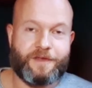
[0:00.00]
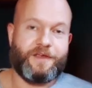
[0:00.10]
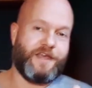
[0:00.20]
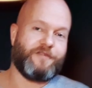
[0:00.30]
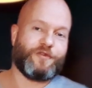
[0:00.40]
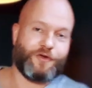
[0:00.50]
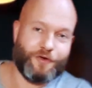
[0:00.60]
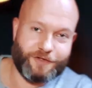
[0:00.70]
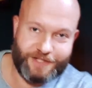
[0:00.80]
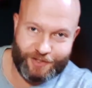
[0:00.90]
If you're
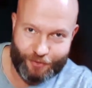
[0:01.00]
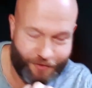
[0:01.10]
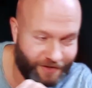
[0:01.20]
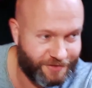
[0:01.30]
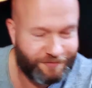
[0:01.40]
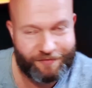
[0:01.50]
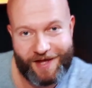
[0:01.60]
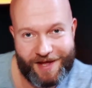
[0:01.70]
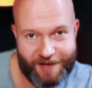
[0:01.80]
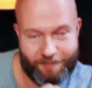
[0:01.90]
currently learning to
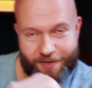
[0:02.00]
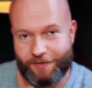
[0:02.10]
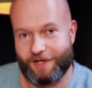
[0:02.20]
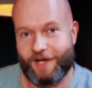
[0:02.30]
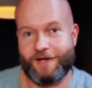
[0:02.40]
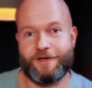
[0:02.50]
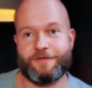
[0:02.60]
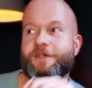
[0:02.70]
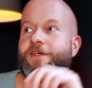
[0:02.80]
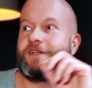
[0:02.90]
fly a paraglider,
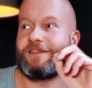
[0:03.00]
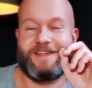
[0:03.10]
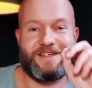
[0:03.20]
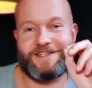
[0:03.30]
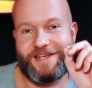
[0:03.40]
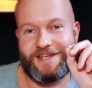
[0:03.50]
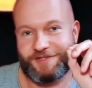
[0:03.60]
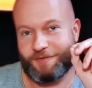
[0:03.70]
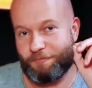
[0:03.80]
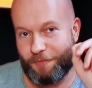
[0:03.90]
this
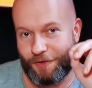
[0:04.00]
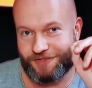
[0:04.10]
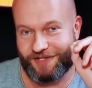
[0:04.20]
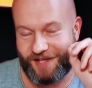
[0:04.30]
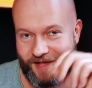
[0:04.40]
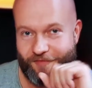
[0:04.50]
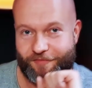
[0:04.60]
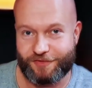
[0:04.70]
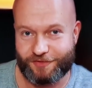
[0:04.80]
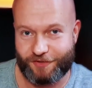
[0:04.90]
is must-have
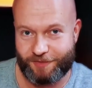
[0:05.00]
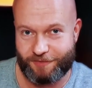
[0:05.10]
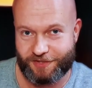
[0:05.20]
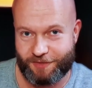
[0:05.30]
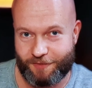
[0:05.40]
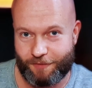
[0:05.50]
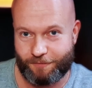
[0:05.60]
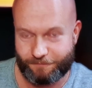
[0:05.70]
study material.